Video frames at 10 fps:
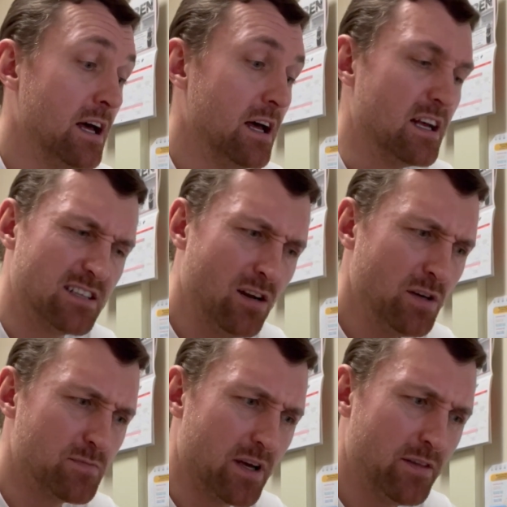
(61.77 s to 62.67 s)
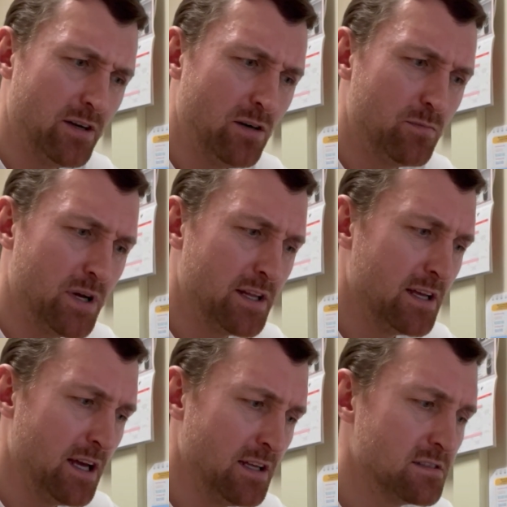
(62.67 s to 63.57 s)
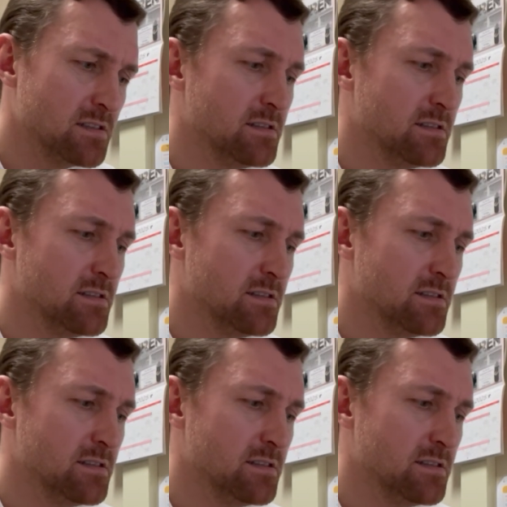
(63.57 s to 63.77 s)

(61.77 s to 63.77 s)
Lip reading: "Has that always been there?" Benny asked.